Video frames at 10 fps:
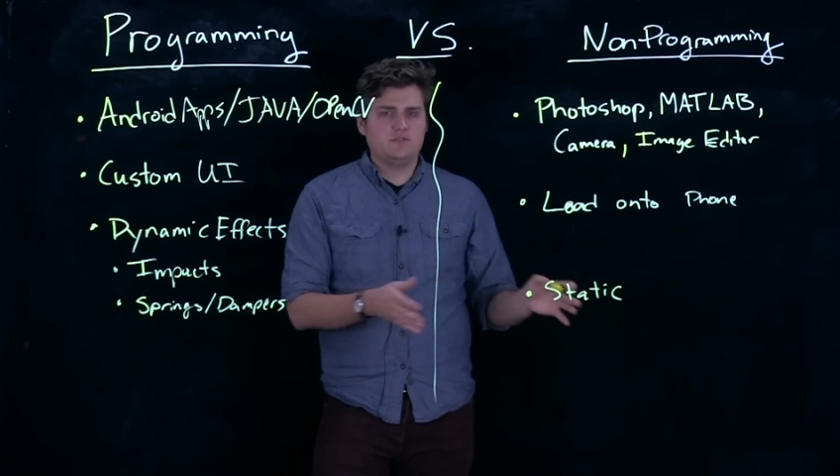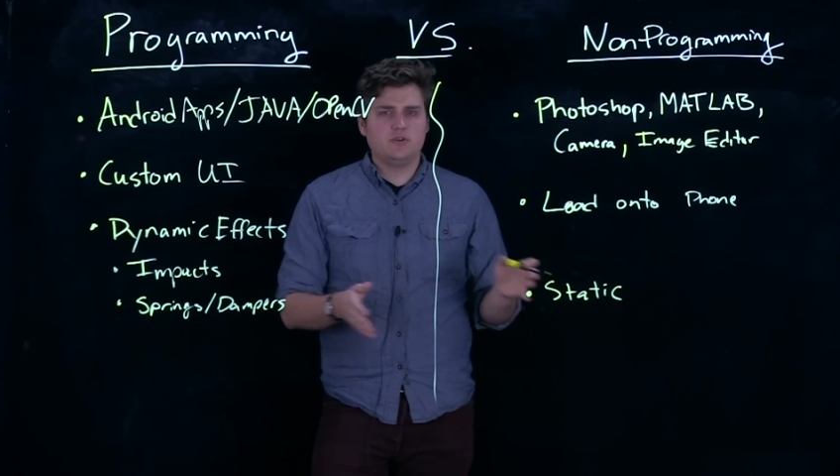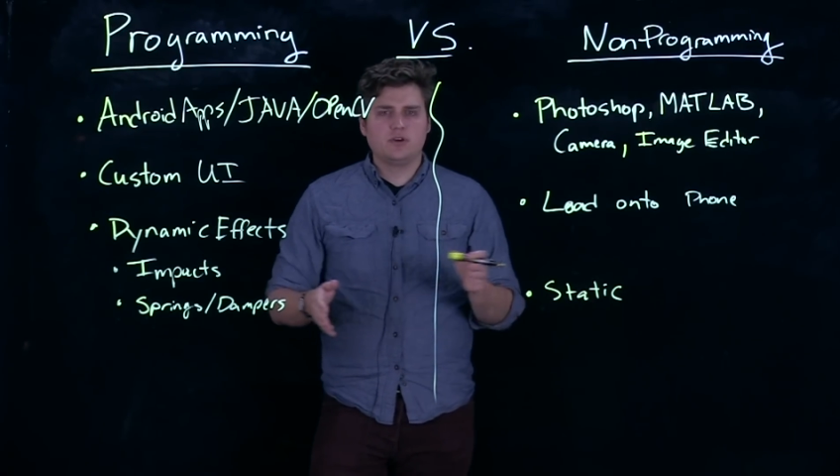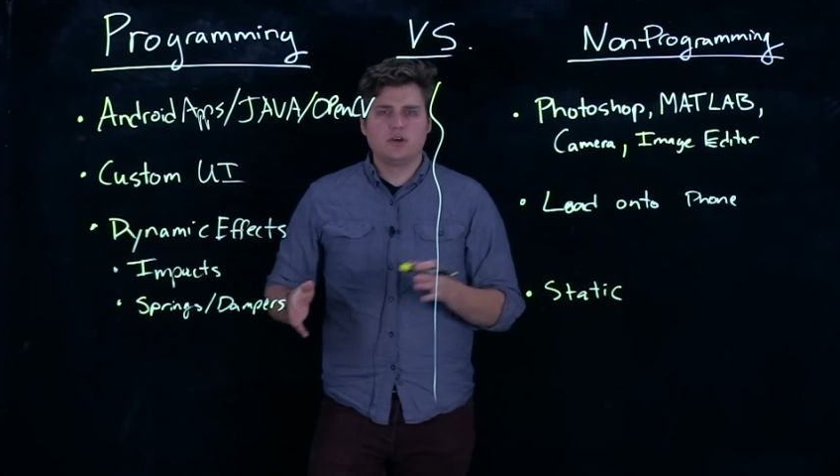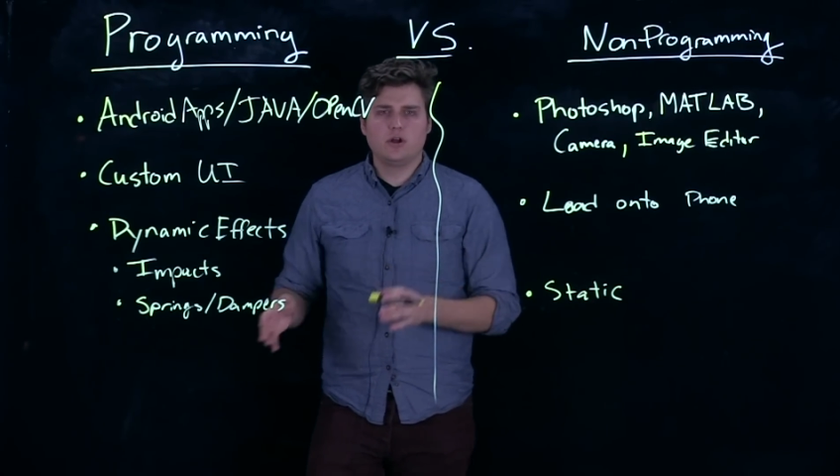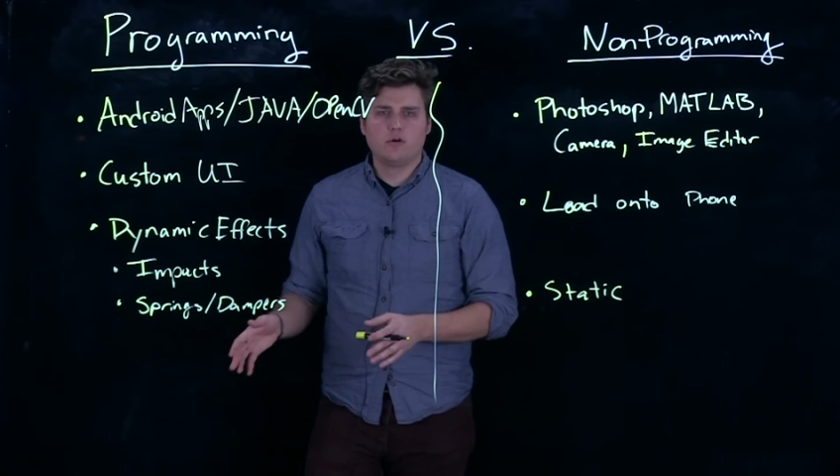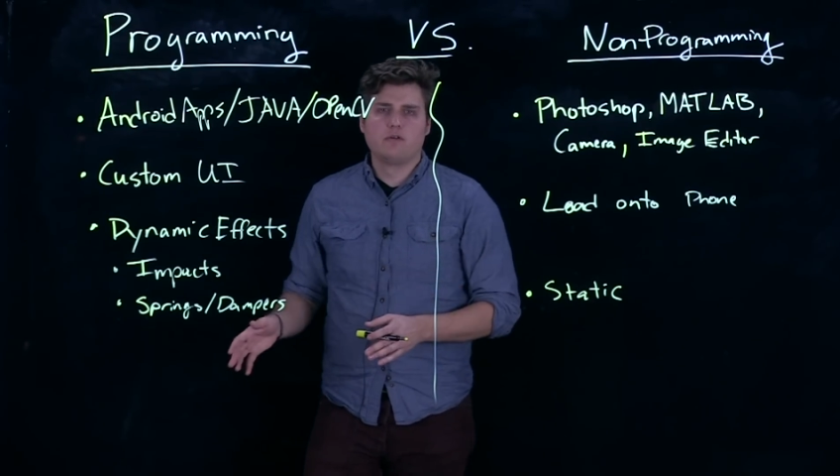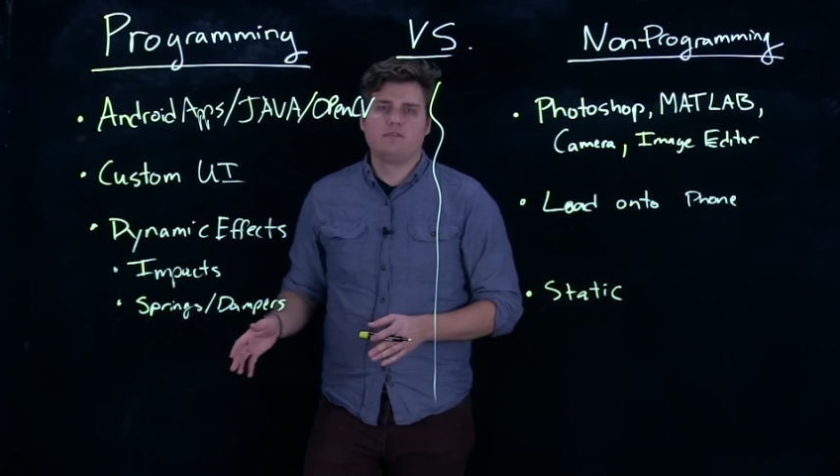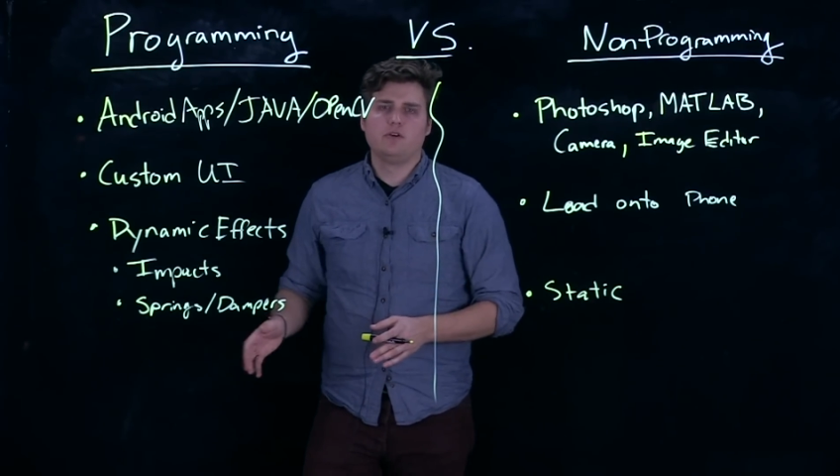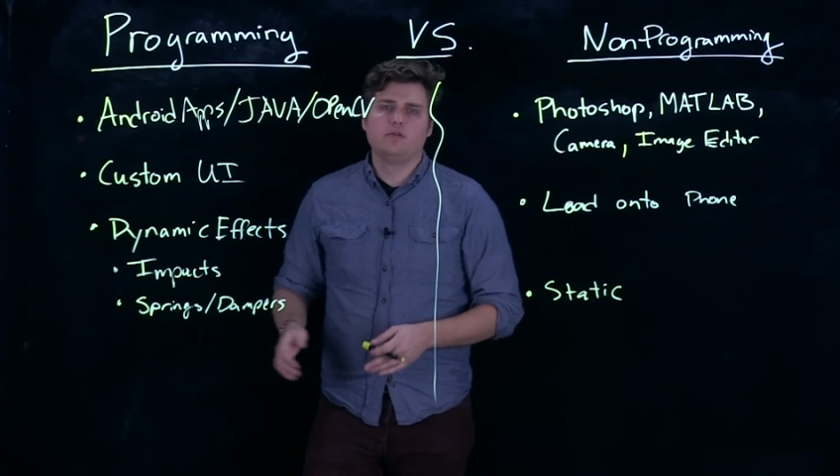you a good
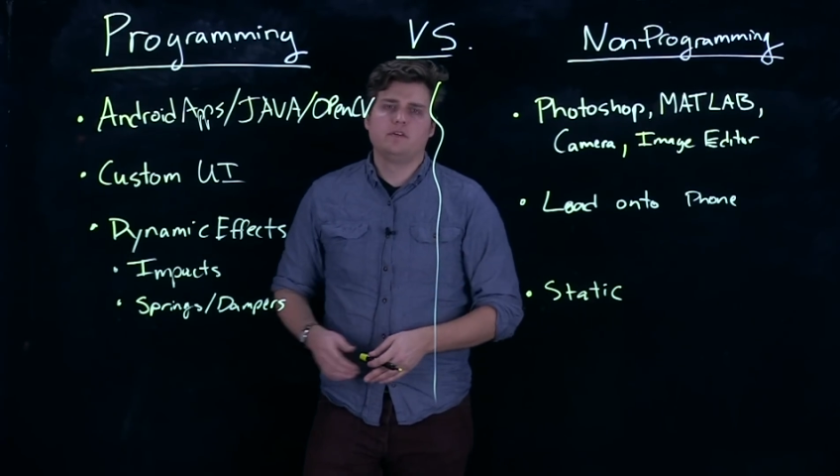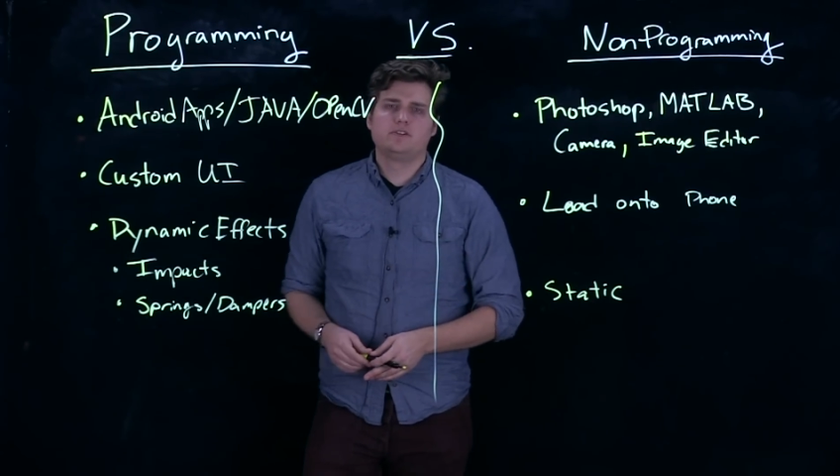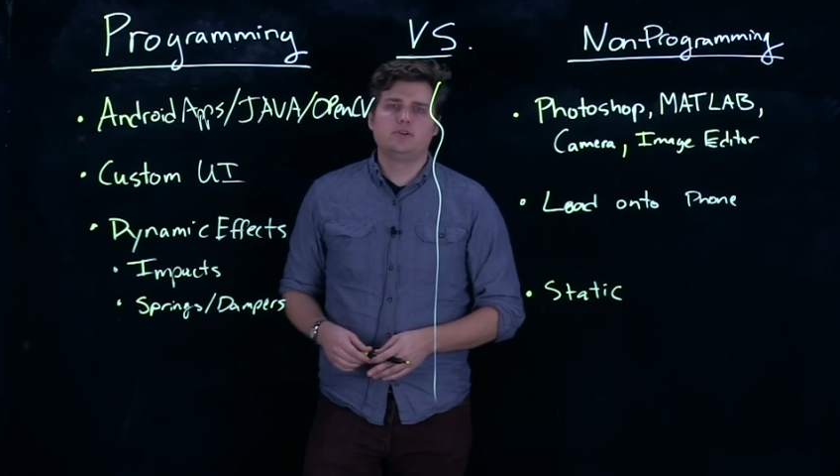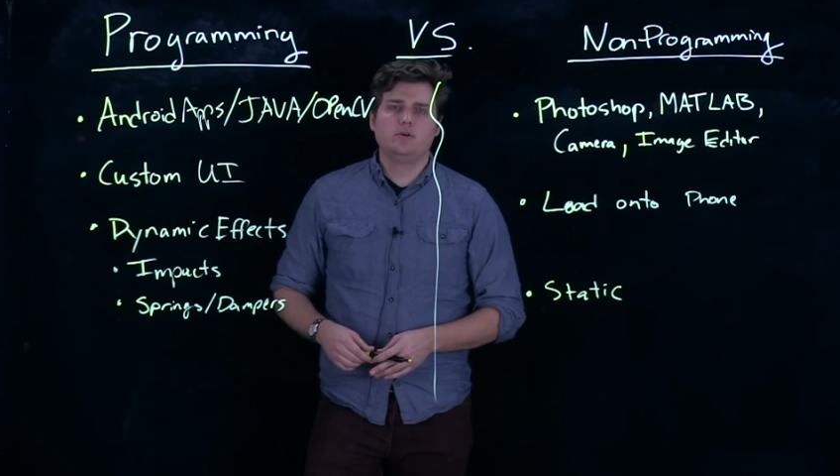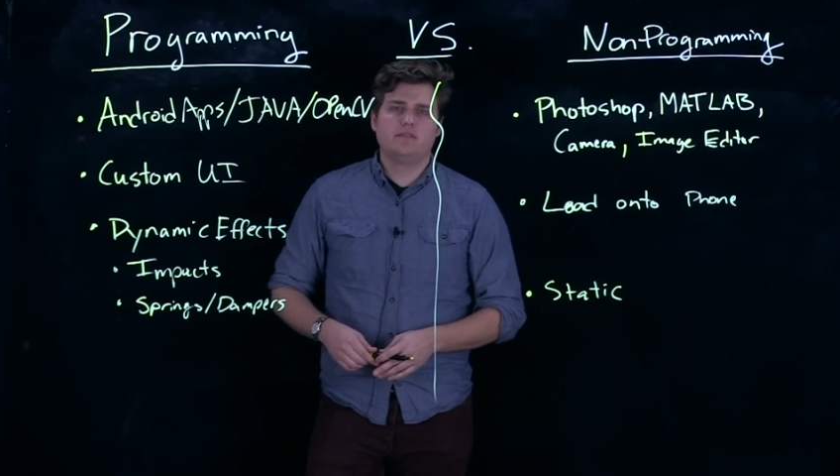overview of the two